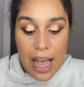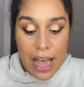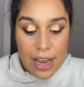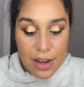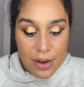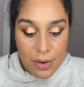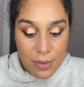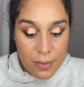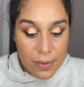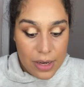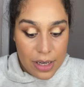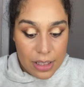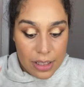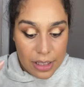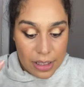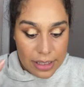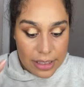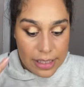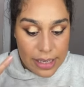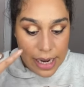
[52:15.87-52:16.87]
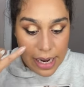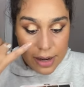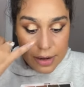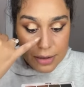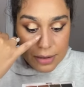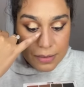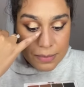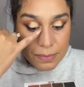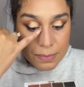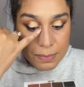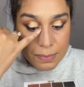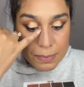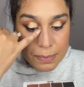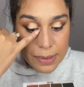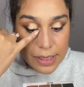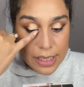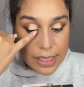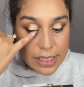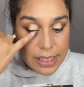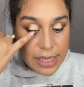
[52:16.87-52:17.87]
And you want to look down
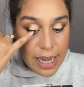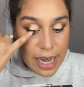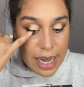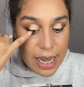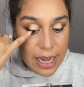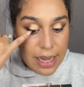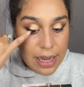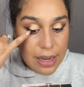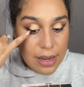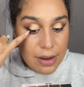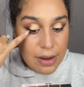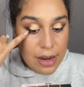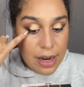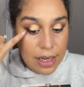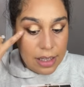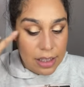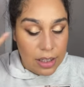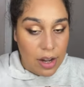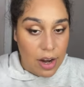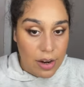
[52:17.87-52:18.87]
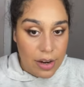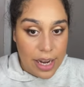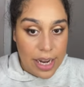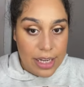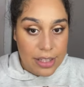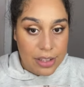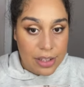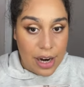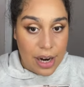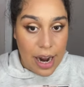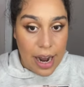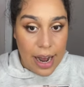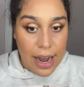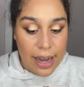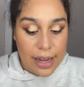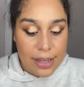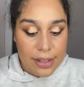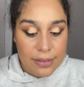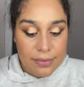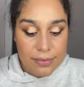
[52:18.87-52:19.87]
because that elongates your
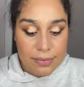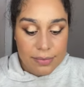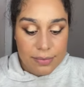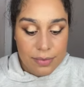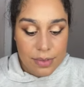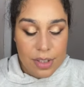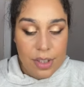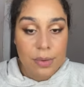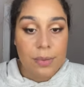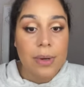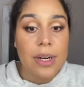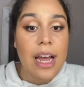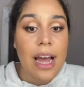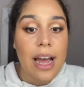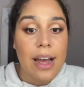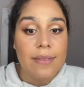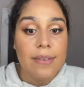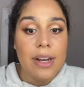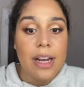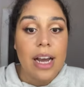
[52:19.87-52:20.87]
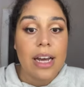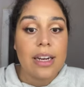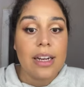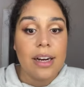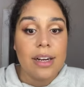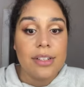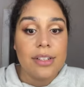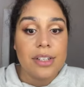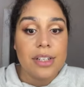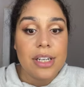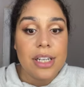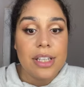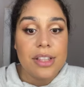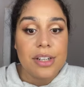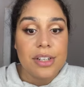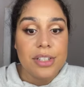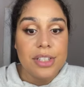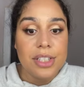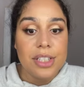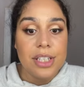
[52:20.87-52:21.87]
eye. So you want to have it kind of underneath
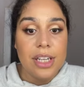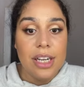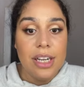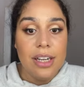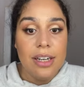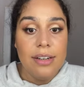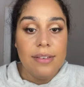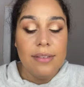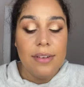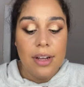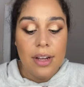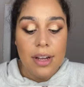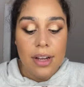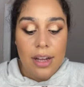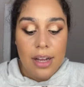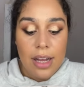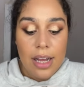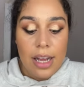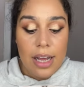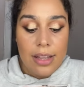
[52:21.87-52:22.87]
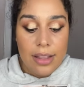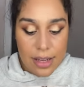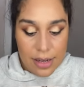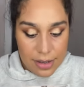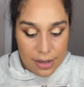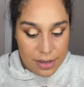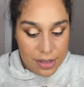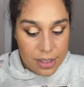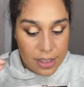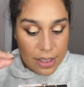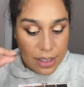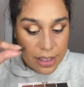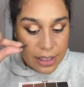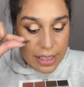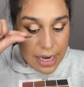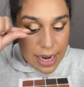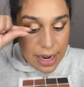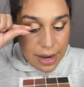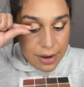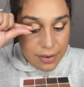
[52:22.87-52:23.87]
your chin and then just look
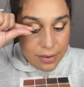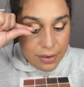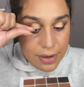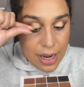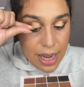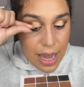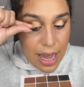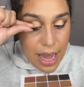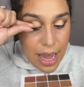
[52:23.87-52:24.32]
down